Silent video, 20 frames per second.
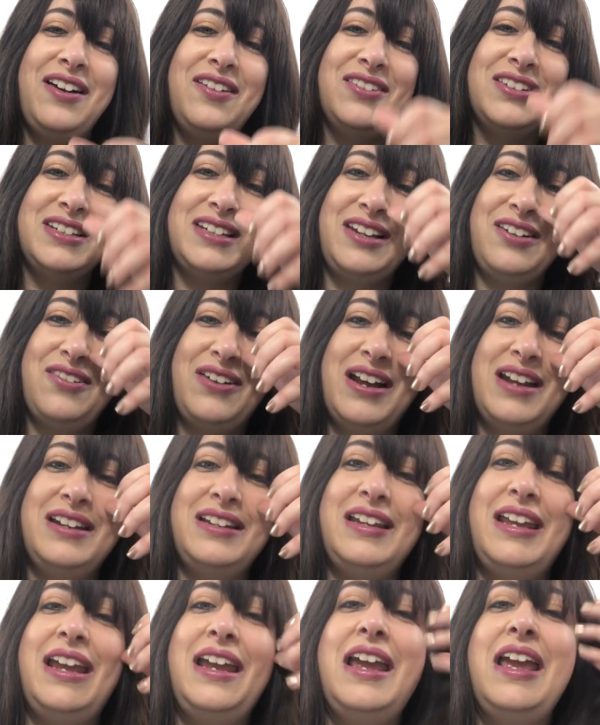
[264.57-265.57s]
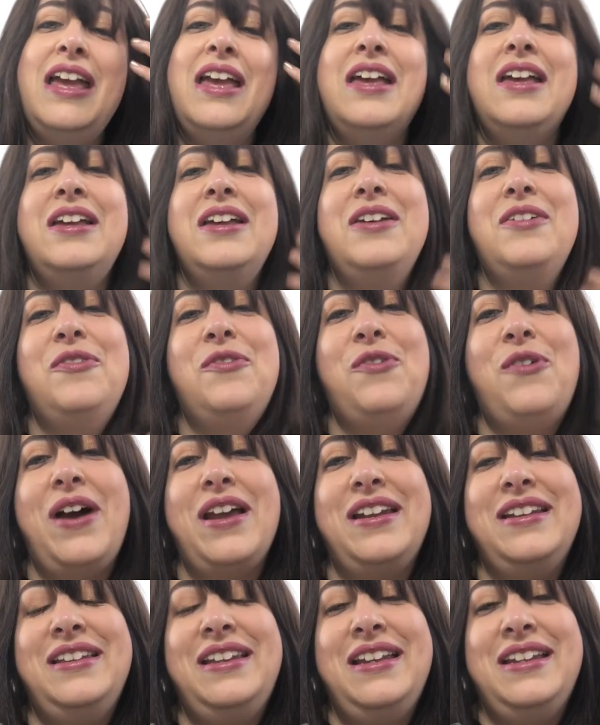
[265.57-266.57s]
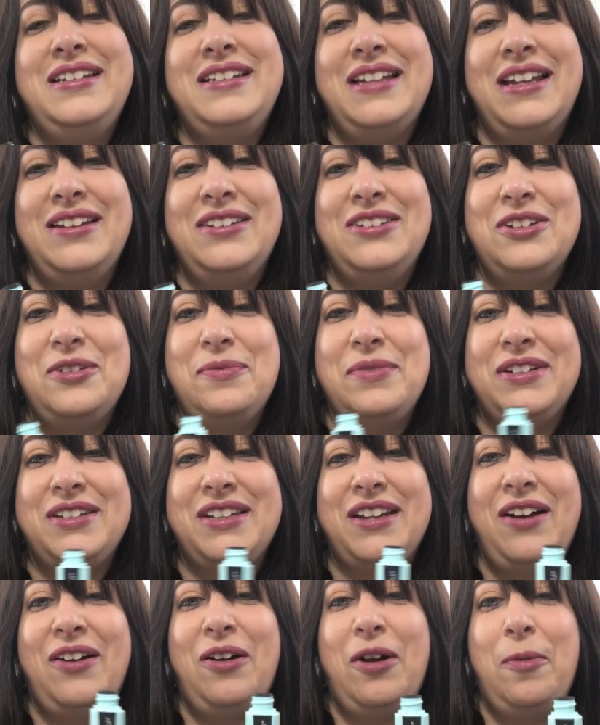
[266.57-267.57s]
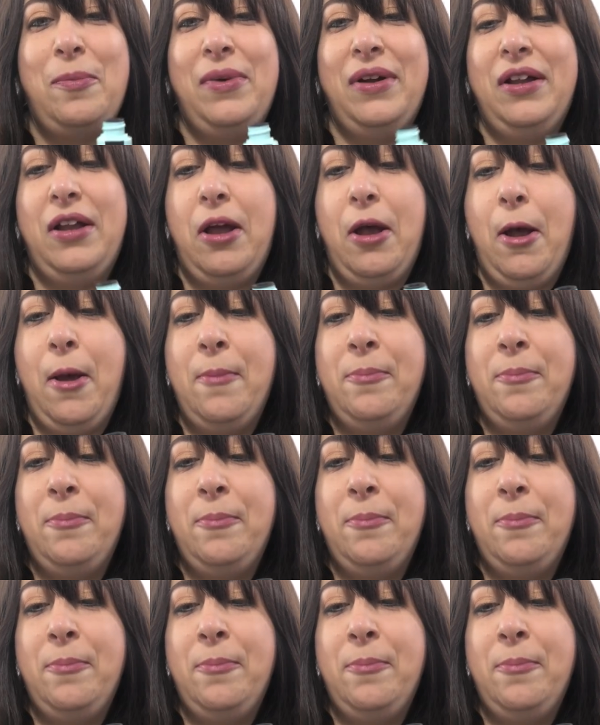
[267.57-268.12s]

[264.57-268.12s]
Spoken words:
was like, why did they scent a mascara? But